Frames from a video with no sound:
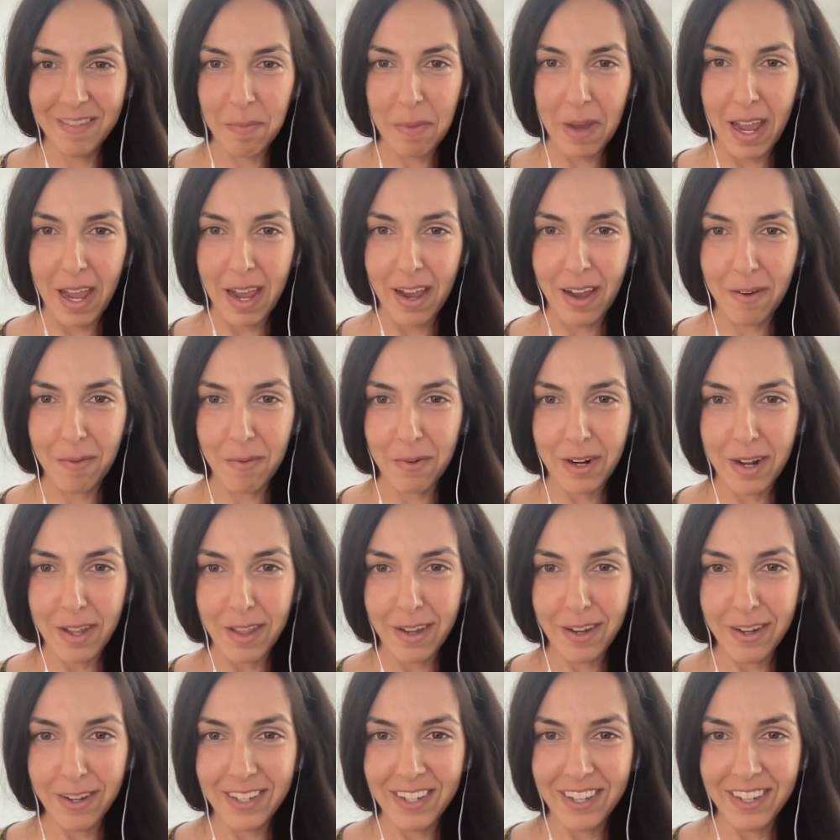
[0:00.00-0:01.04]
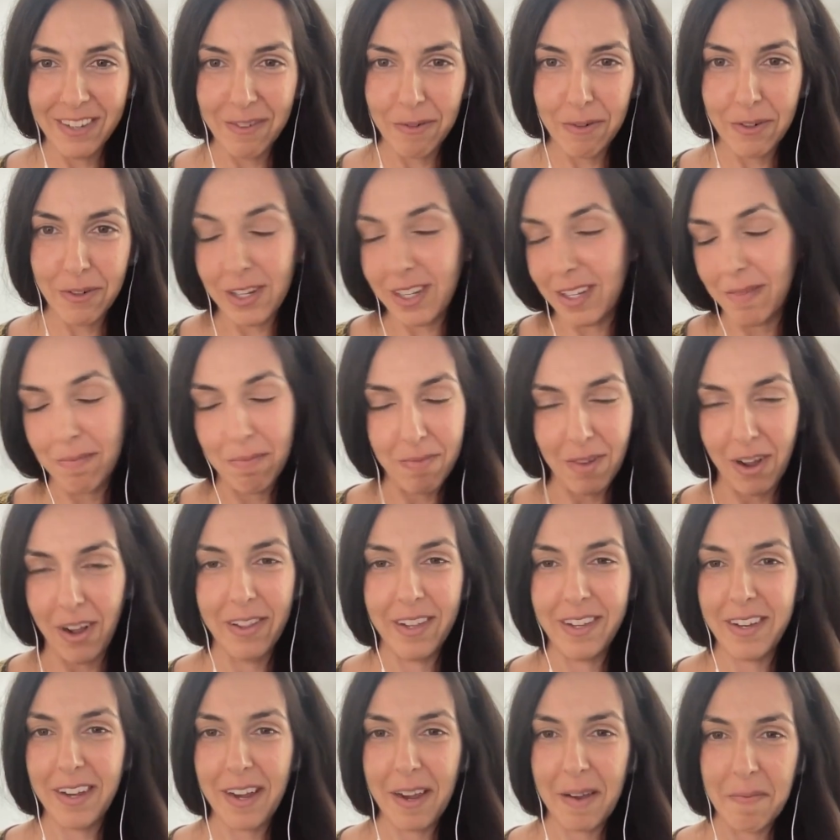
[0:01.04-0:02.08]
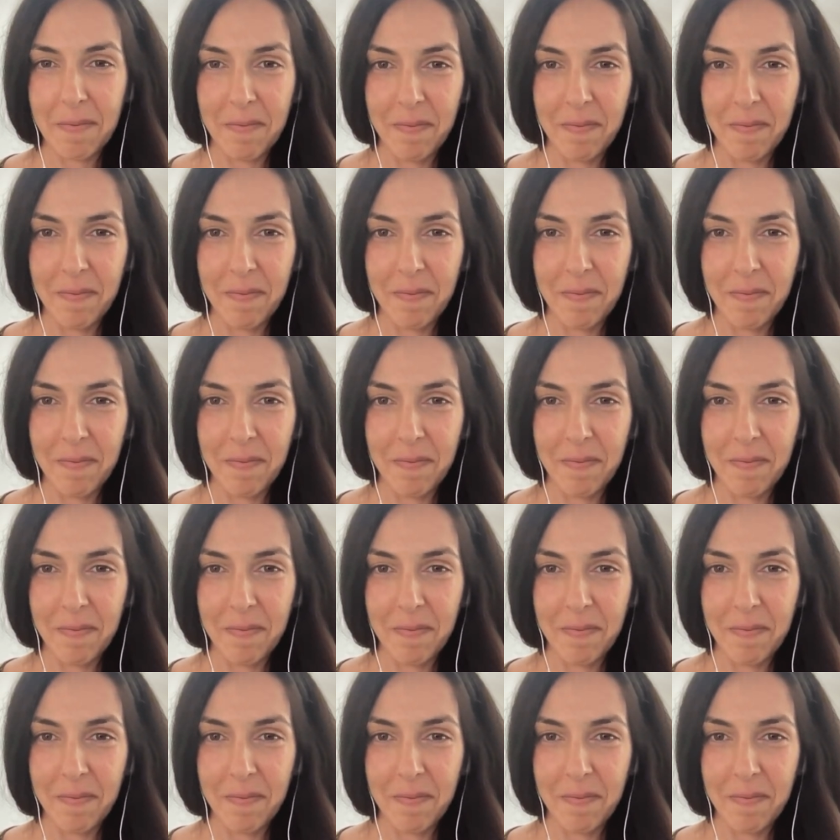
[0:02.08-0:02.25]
pay on one of those, which is all the time.